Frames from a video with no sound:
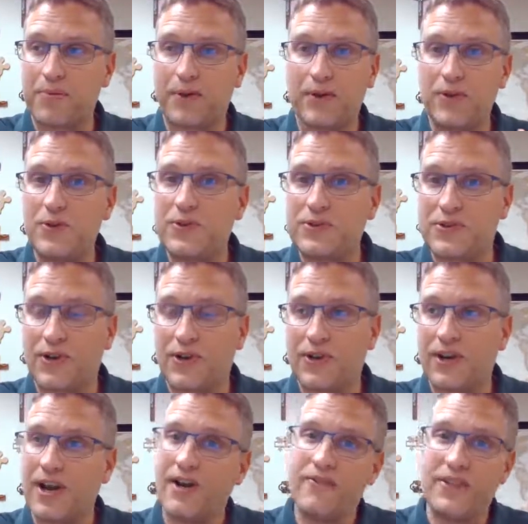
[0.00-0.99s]

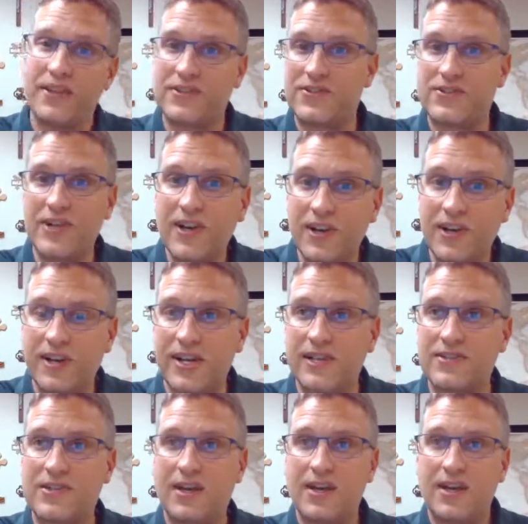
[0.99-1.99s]
producer of this
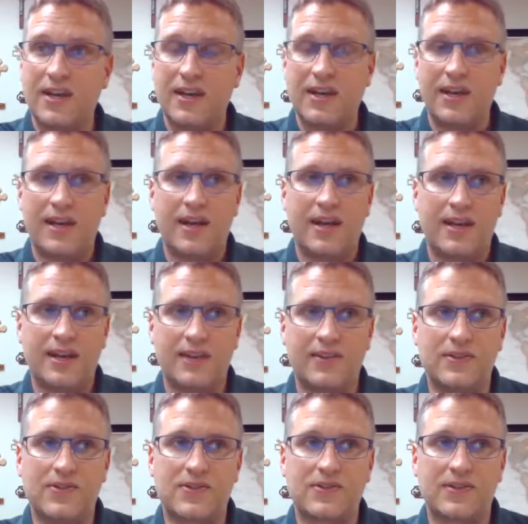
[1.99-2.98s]
series
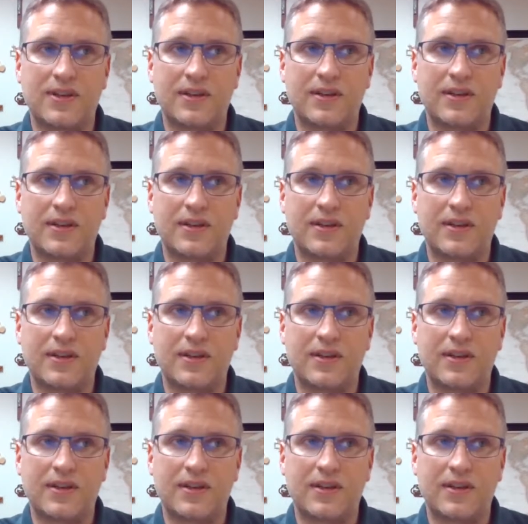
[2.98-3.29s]
is